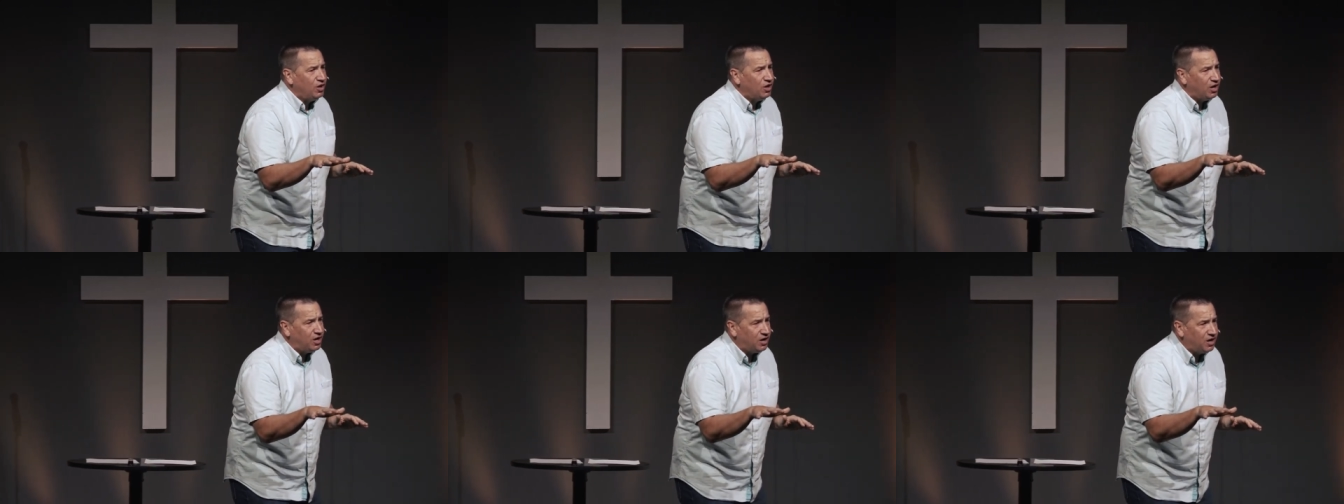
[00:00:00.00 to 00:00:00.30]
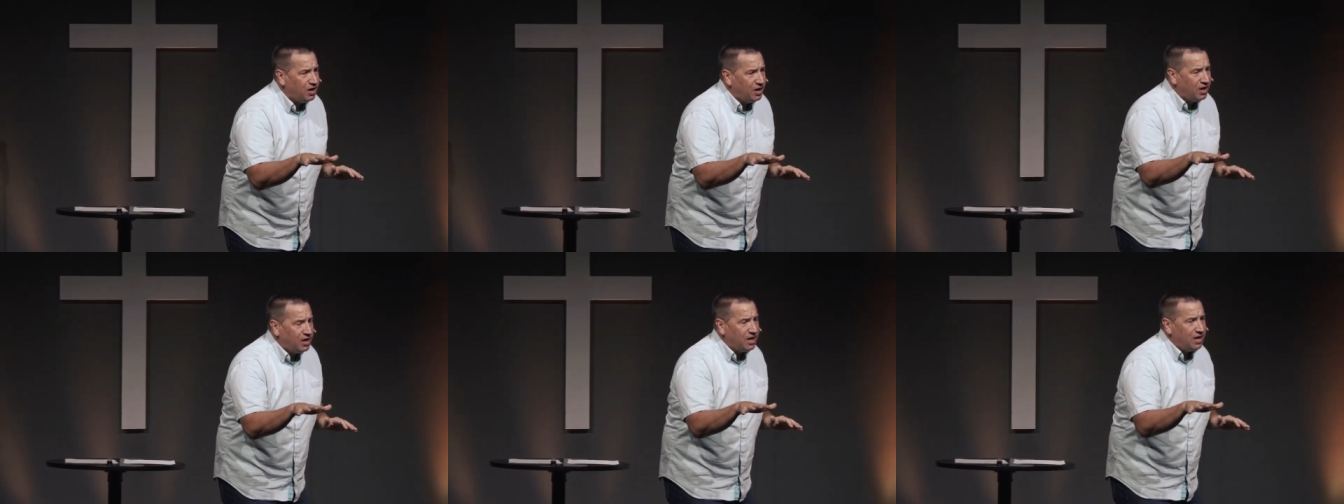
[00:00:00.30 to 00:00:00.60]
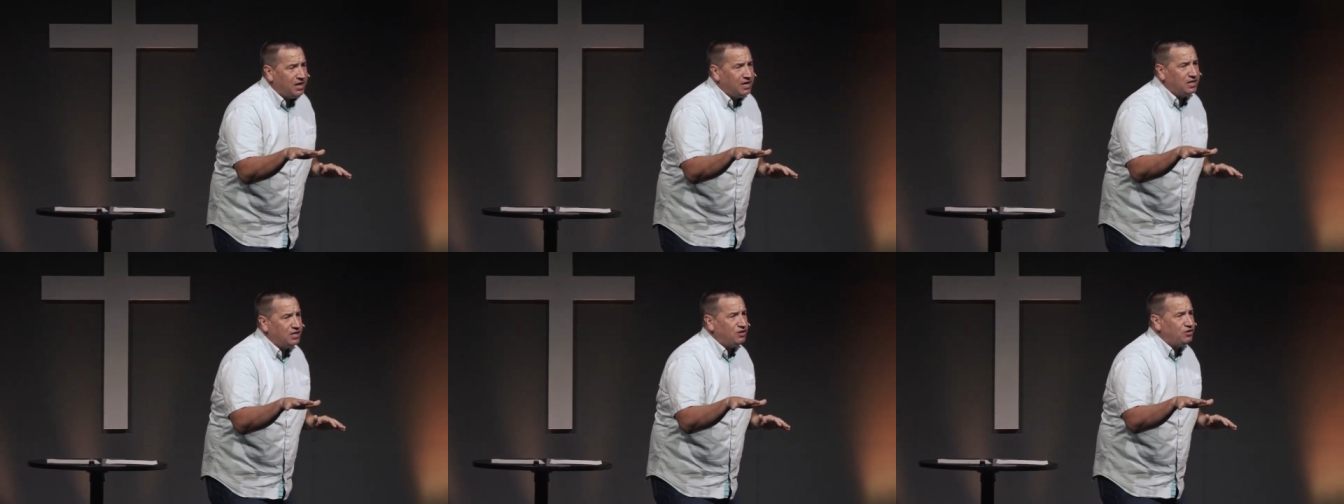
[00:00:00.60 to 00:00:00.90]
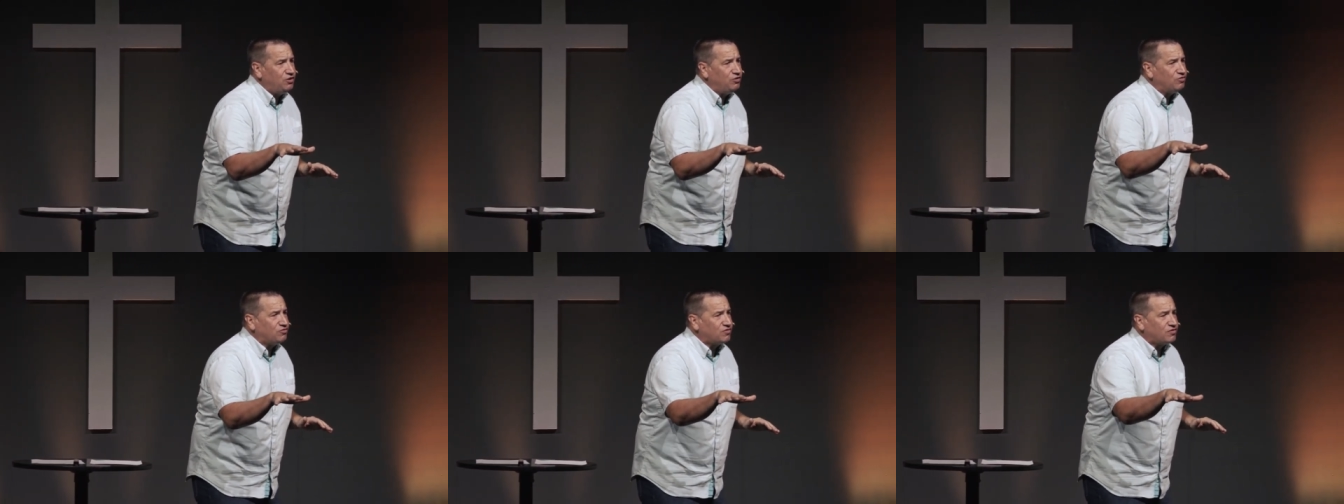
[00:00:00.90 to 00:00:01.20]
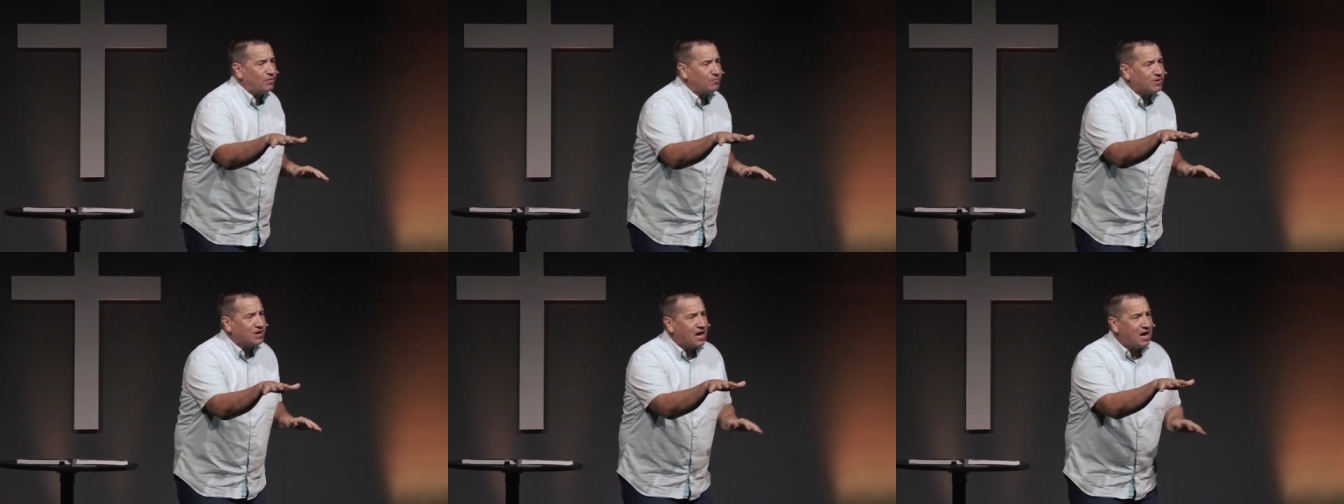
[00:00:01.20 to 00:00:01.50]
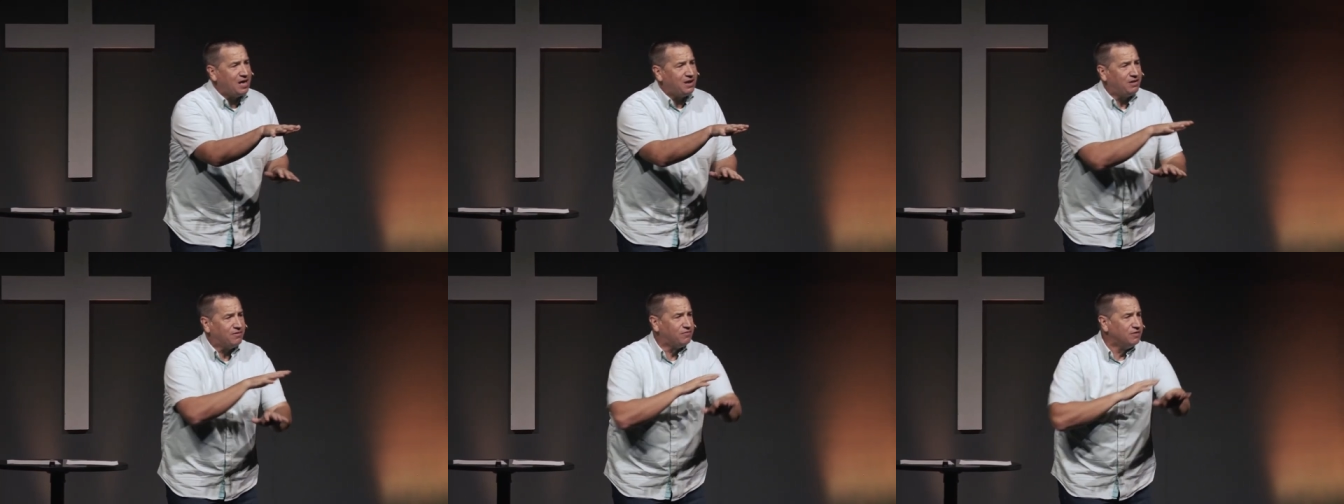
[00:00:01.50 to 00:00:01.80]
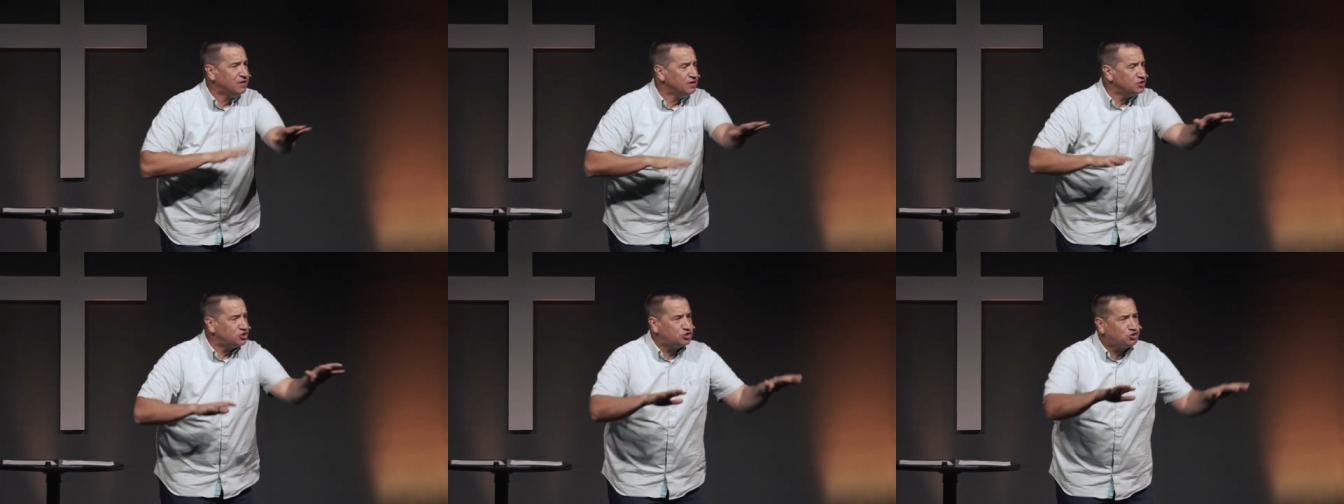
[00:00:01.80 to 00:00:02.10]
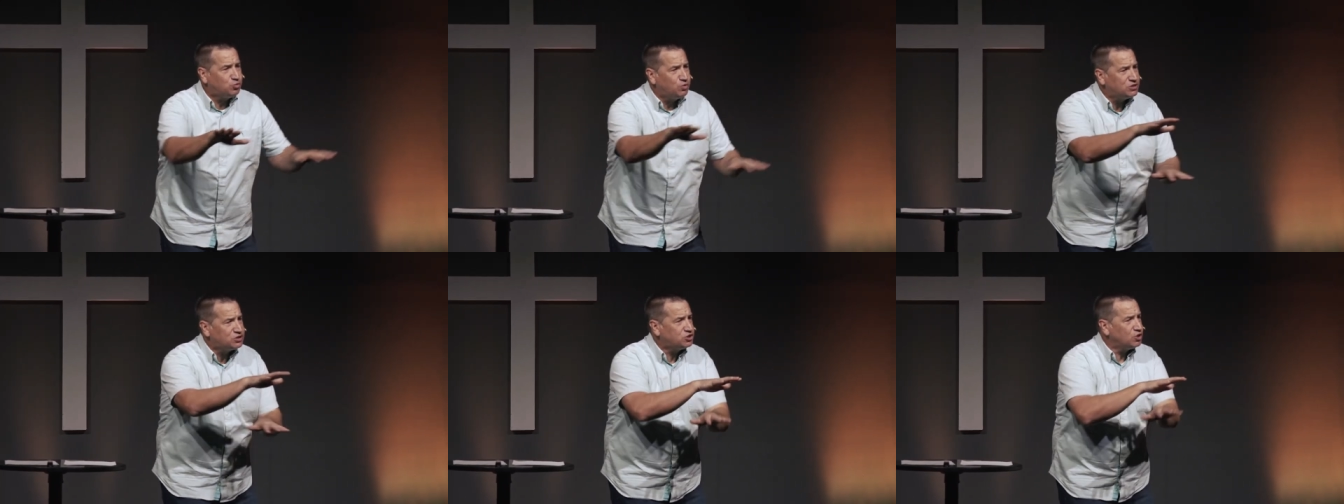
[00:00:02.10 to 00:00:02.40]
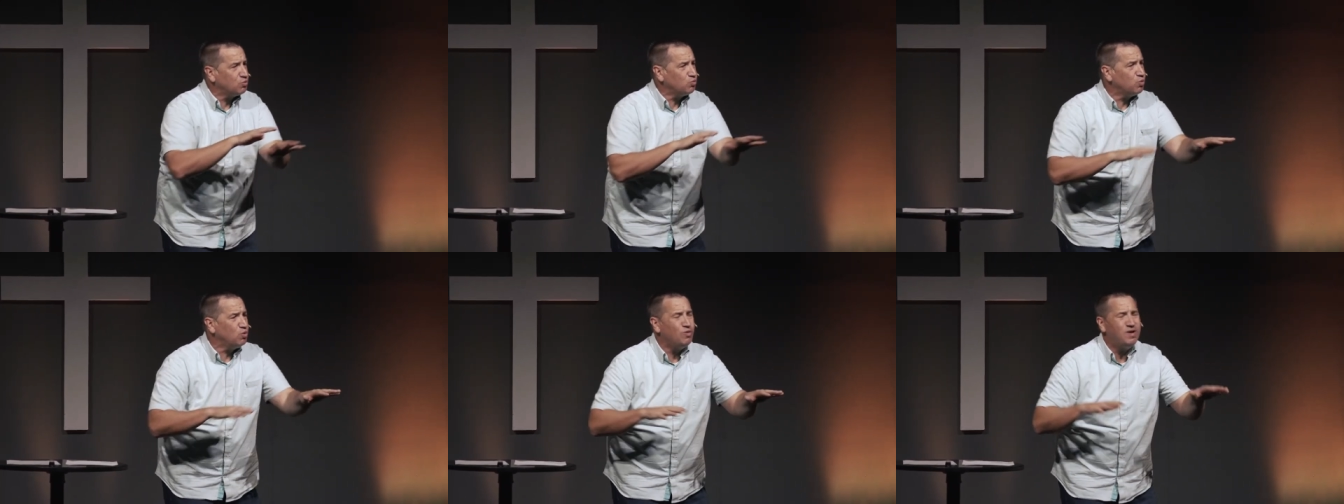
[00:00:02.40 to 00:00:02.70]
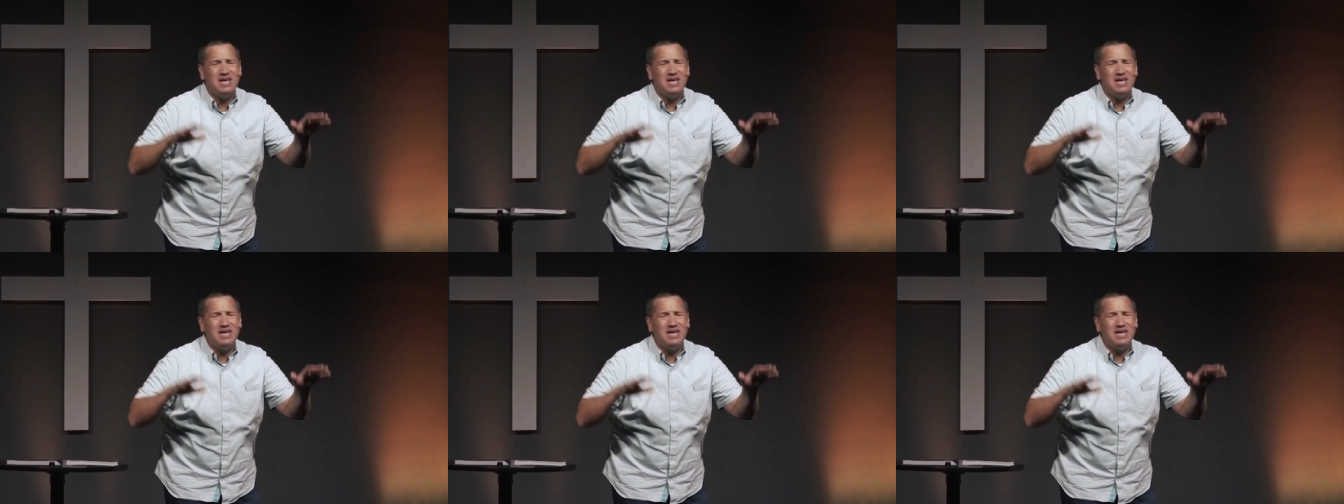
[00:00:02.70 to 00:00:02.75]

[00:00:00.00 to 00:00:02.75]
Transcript: uh, he didn't do some kind of switcheroo.